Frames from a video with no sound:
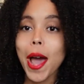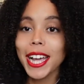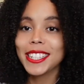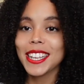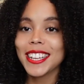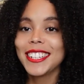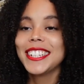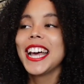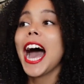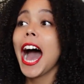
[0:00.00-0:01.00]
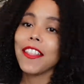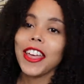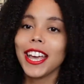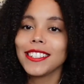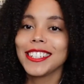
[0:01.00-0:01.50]
Exit and
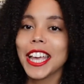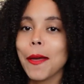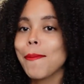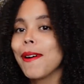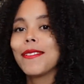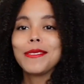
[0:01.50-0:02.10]
The Hating Game.